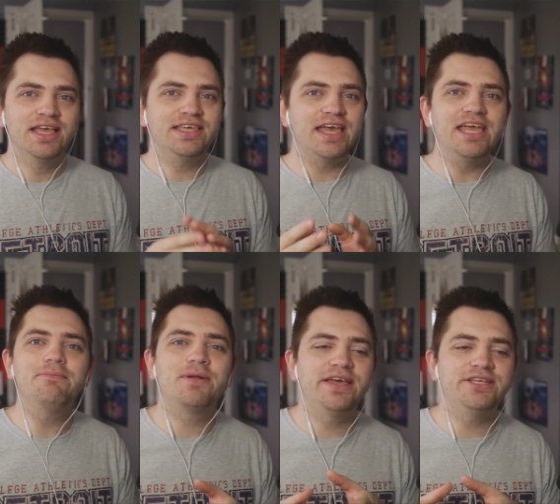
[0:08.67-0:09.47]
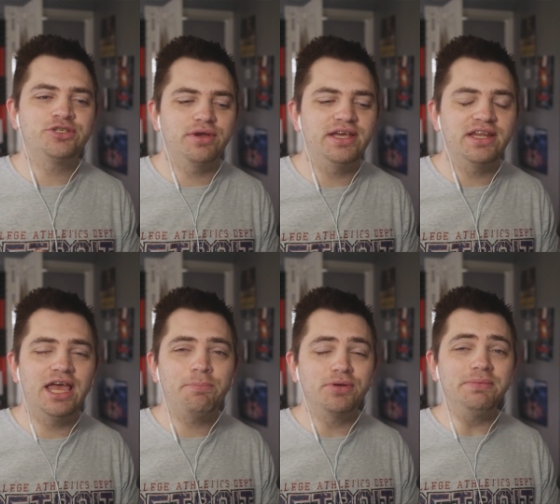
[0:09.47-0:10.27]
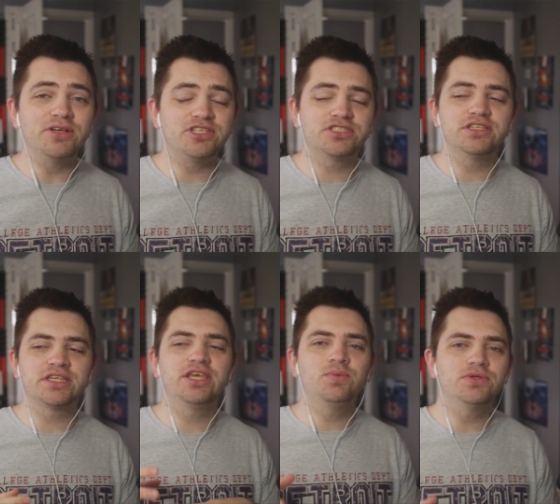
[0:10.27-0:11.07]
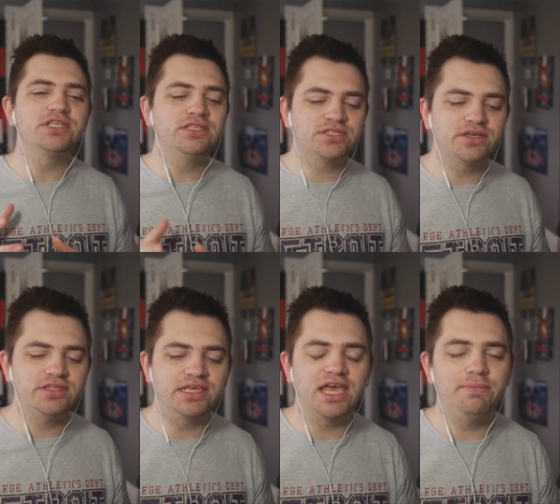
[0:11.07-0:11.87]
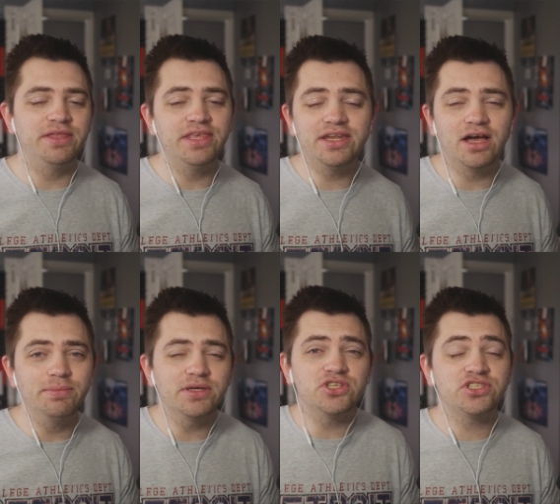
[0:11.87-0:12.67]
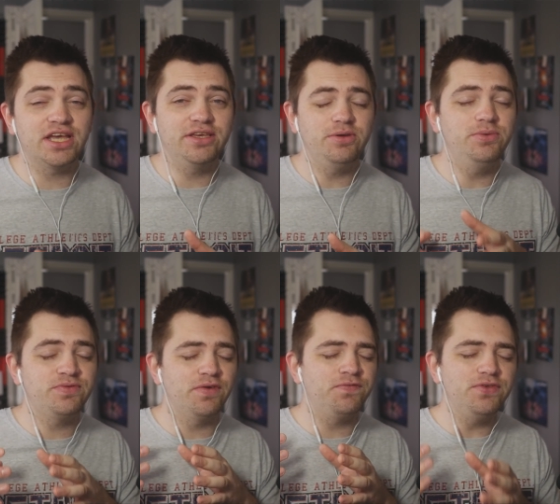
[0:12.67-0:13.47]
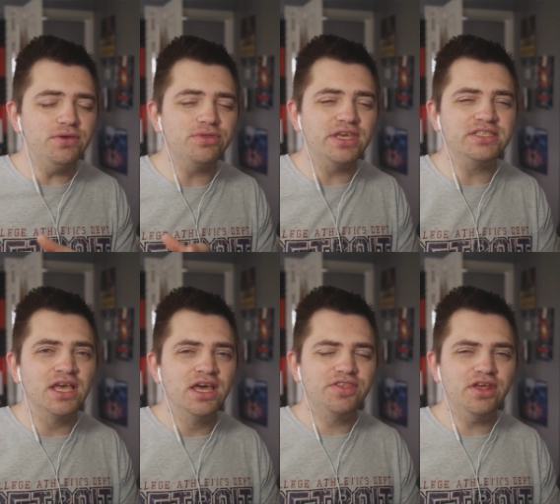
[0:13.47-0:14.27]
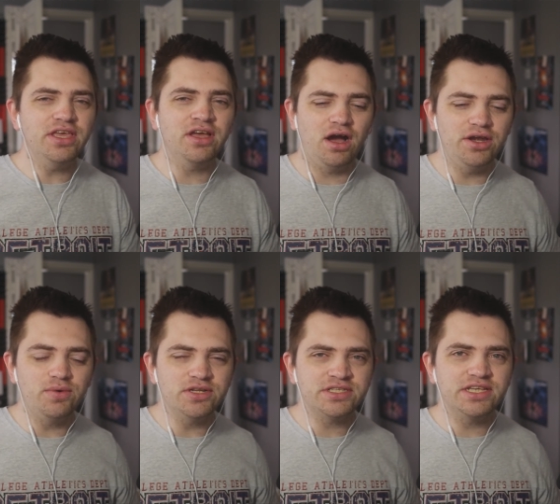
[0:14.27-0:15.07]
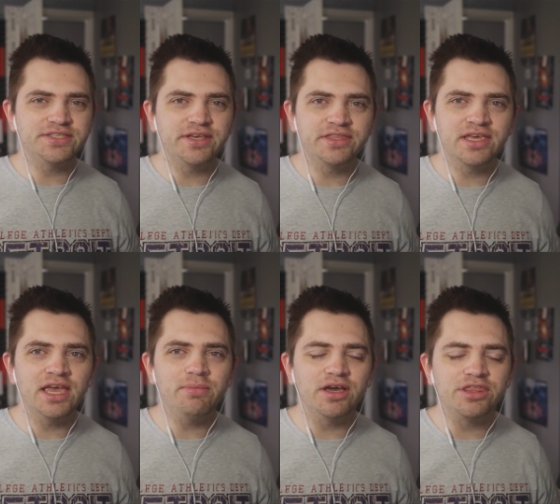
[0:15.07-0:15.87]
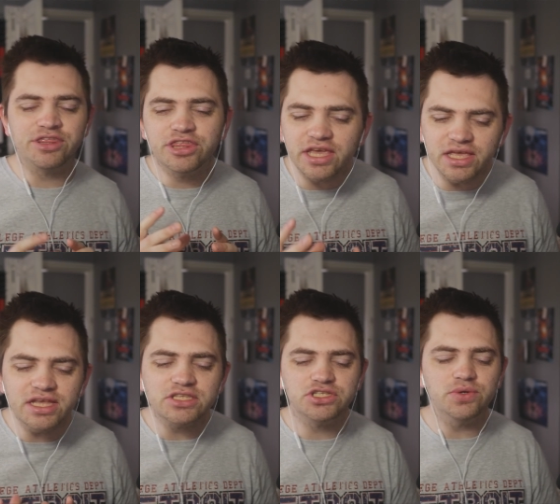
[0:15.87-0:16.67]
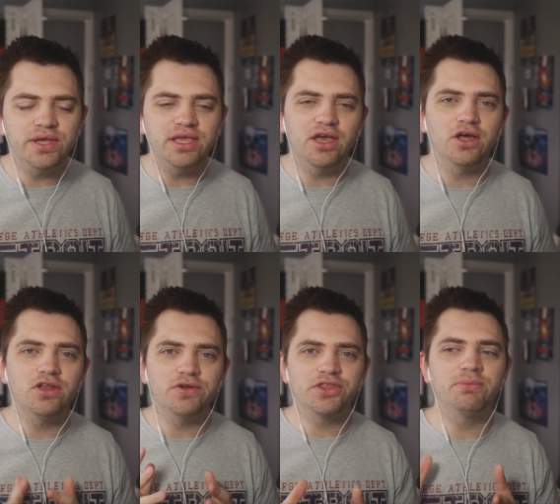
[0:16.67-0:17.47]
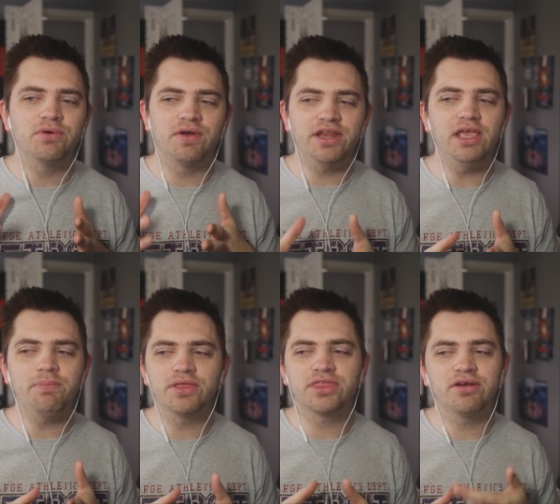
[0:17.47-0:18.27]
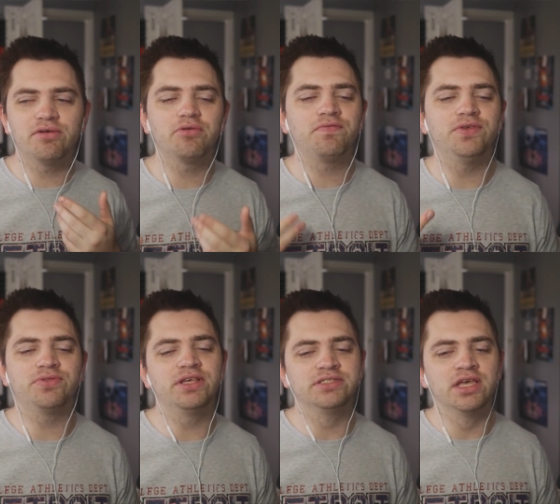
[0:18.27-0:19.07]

gameplay trailer. It pretty much it's going to tell you what's inside the game, and then I'm going to tell you a few things that I kind of want to see inside the game. I think it's doing a lot of them already, but there are a few things